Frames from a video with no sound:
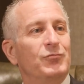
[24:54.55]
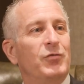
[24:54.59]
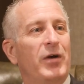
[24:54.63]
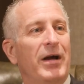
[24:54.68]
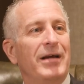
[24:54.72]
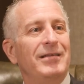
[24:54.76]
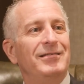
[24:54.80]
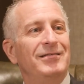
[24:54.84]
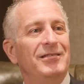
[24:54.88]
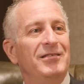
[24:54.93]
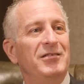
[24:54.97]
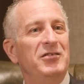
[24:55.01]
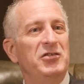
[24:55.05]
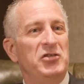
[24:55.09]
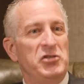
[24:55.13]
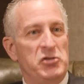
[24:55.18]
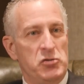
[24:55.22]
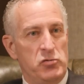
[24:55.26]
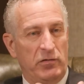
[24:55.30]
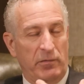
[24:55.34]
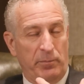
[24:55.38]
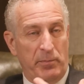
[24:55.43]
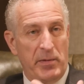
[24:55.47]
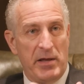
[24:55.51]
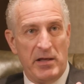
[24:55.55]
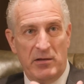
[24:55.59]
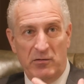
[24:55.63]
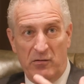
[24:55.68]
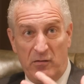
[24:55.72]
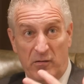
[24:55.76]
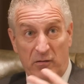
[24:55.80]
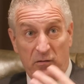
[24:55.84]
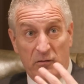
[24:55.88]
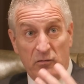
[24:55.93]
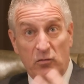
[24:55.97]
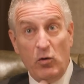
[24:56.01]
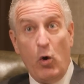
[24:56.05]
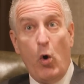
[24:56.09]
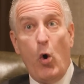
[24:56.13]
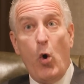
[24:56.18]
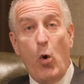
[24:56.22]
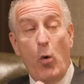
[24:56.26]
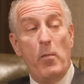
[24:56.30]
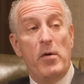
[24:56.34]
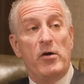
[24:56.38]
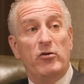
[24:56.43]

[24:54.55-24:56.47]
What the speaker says: right, you spend so